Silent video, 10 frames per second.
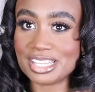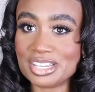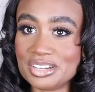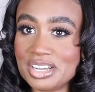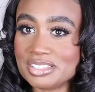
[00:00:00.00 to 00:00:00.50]
Like
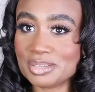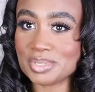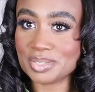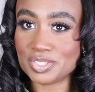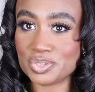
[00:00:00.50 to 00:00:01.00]
you know how
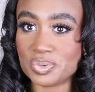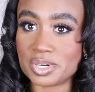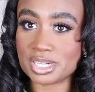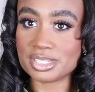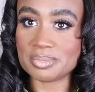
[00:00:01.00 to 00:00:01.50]
sometimes you
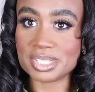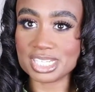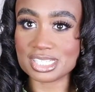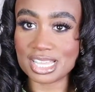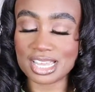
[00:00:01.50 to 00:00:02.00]
order some of
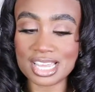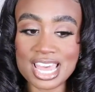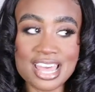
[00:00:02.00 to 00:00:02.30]
these like,